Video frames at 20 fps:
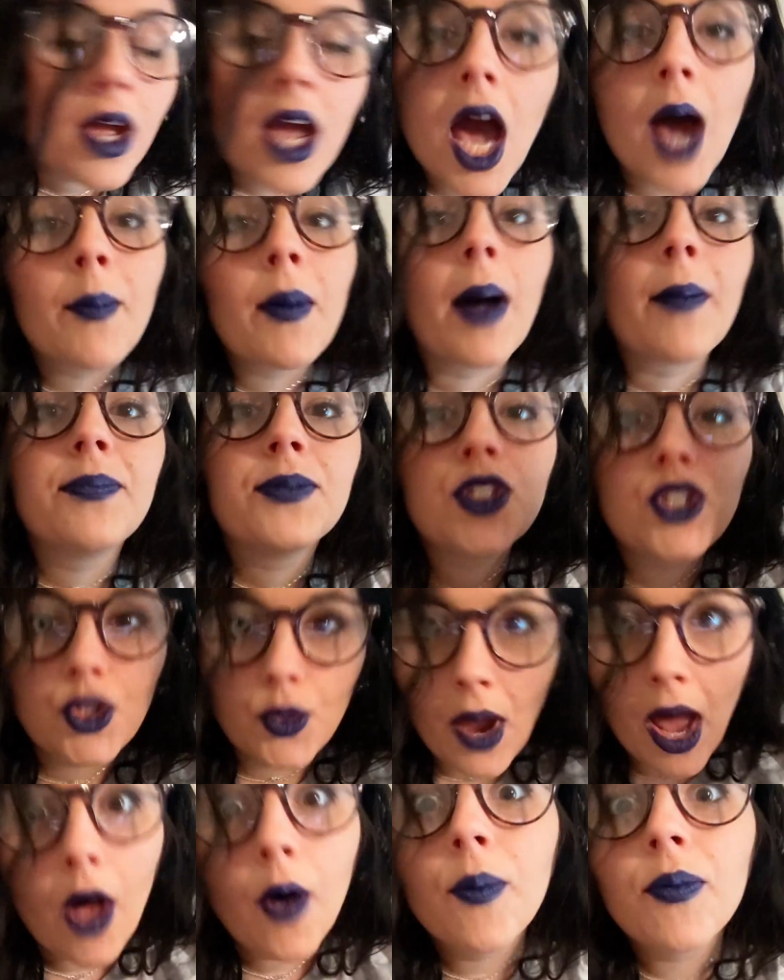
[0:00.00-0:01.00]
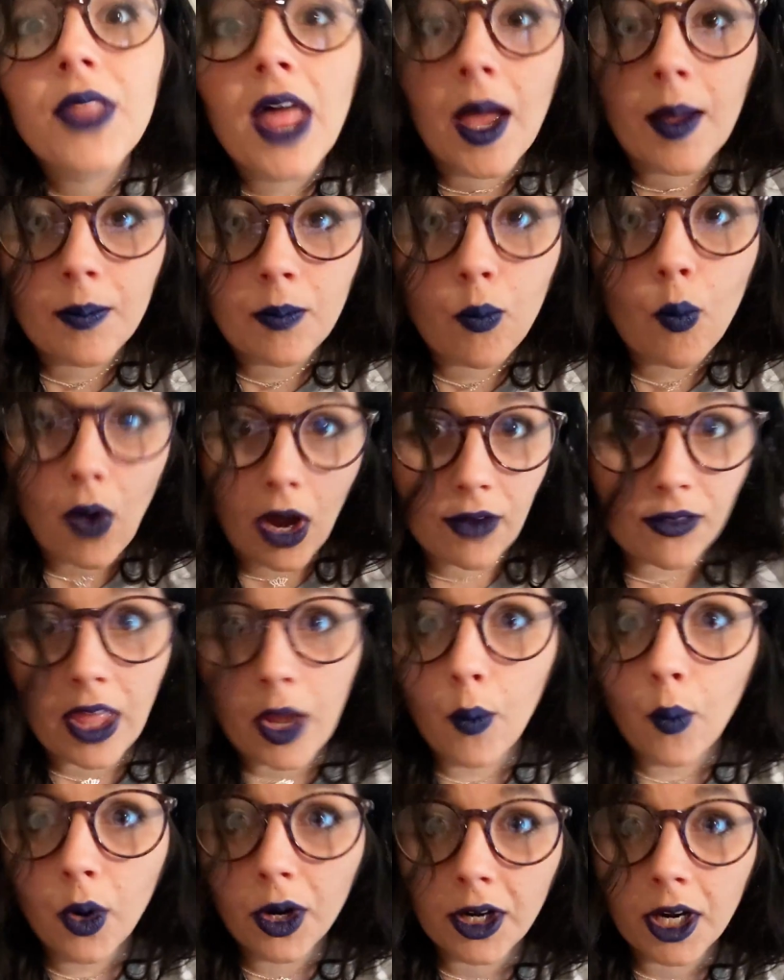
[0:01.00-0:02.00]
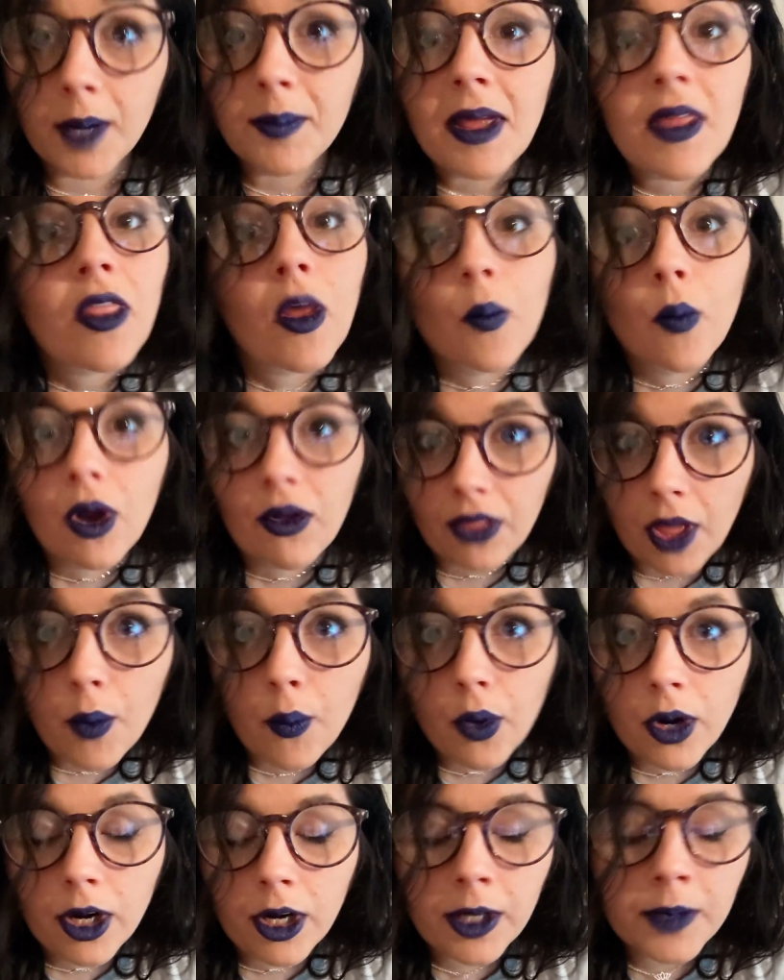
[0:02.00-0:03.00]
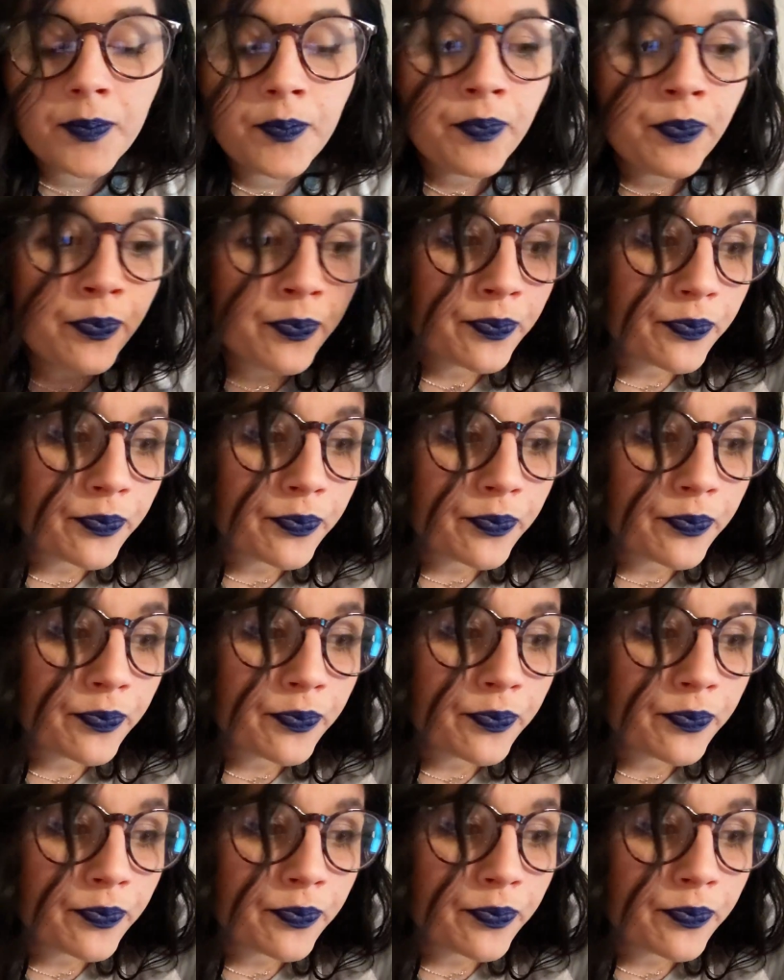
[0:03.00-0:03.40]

come up to help them where they were and meet them where they were.